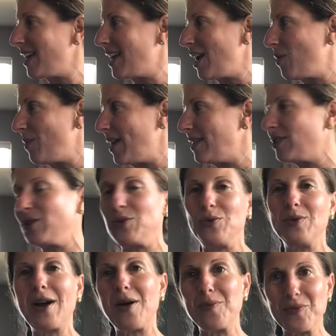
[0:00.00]
and I can't wait
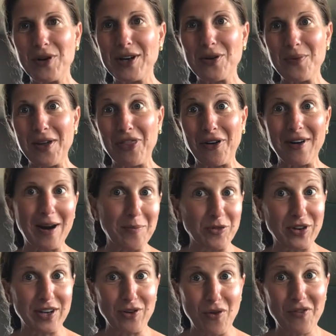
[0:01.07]
to read it with her.
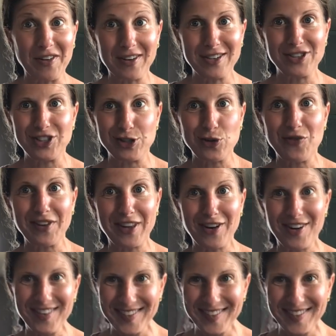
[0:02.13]
I'm looking over because she's over